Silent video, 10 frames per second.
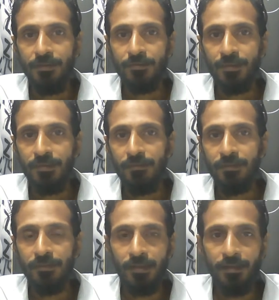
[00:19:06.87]
They
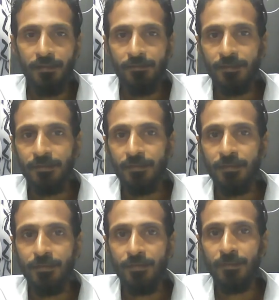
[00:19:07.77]
were there with
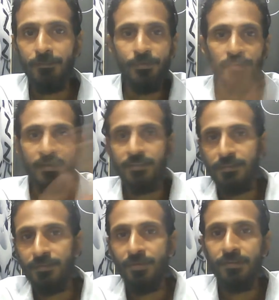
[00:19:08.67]

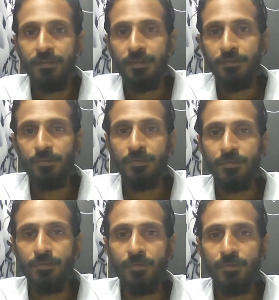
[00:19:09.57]
computerizing all the electoral
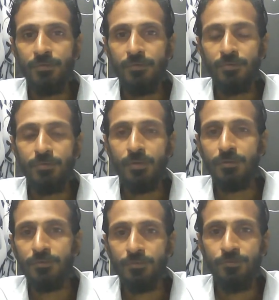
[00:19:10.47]
rolls and so on
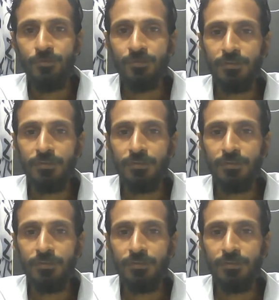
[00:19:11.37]
and so forth,